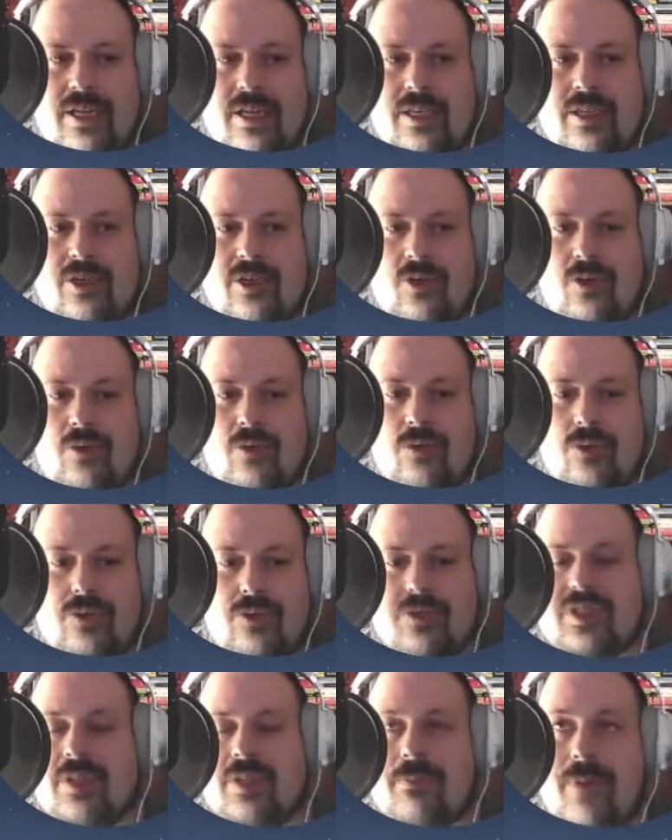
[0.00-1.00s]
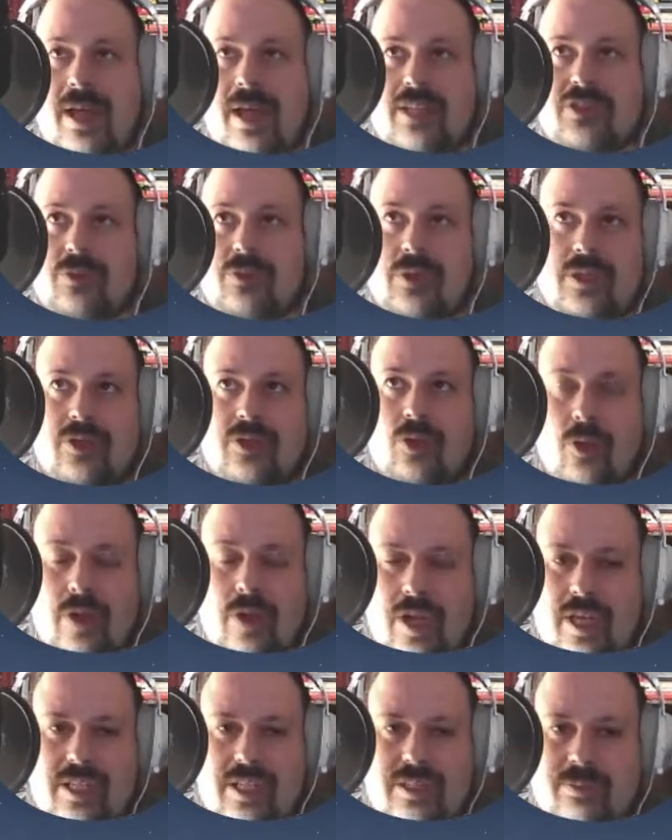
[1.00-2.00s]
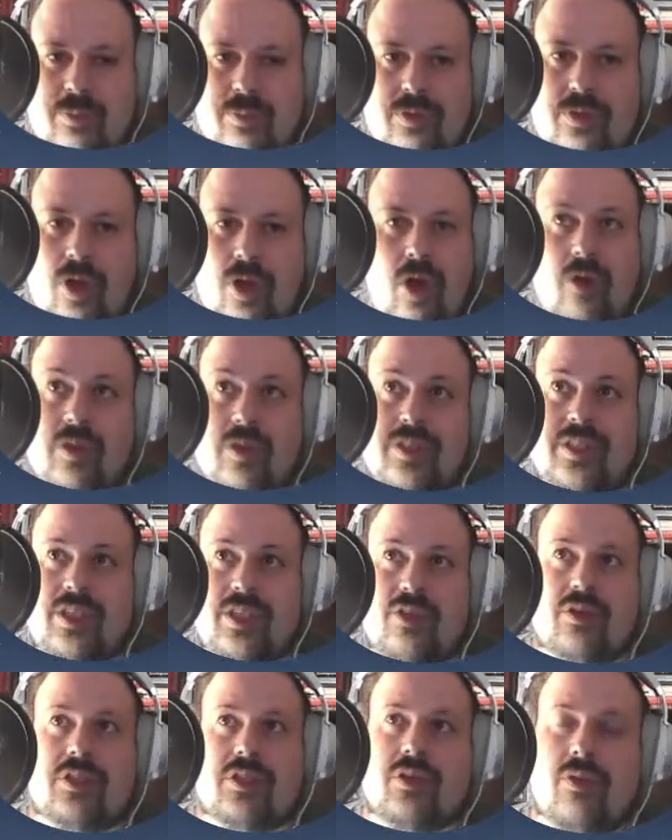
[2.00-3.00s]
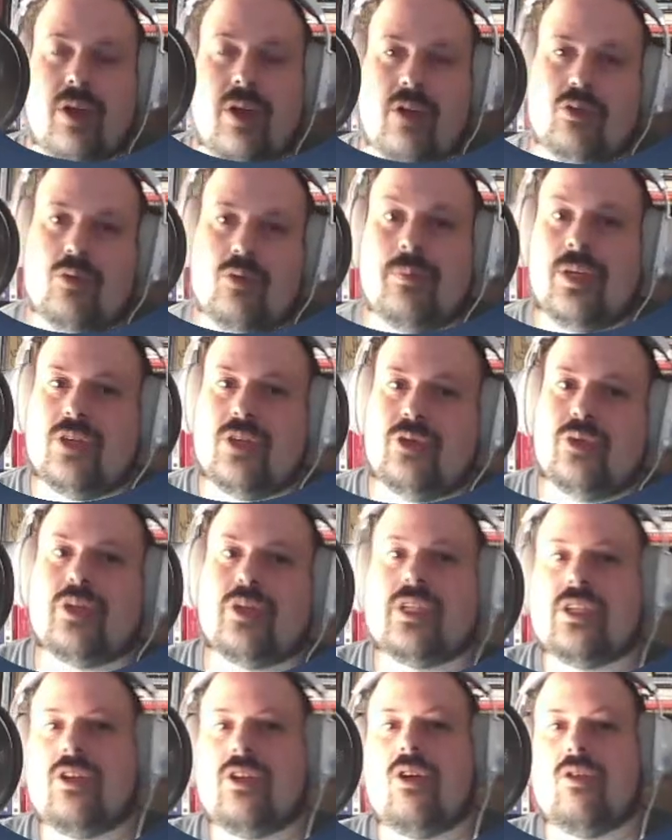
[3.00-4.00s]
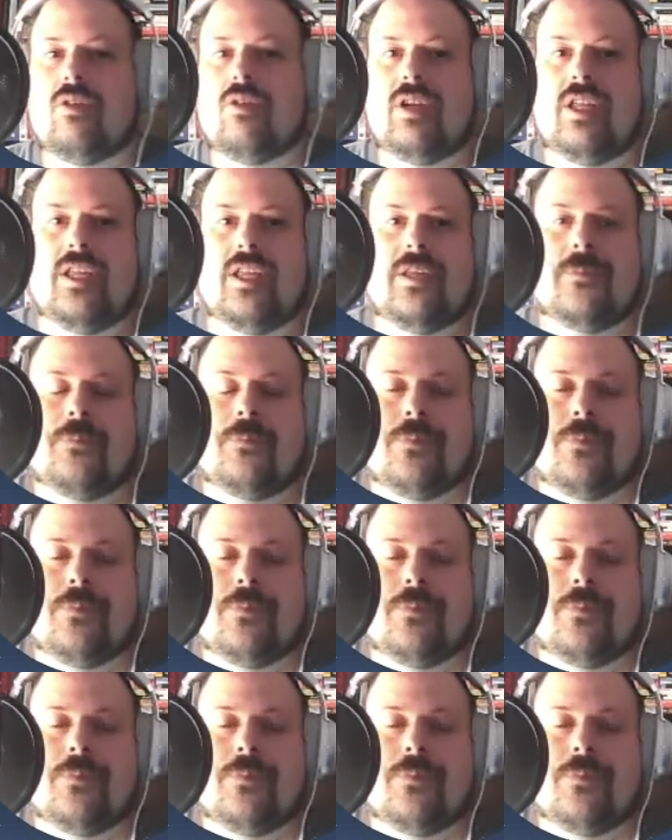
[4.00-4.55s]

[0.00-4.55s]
you know user password tokens, put all the security around to make sure that only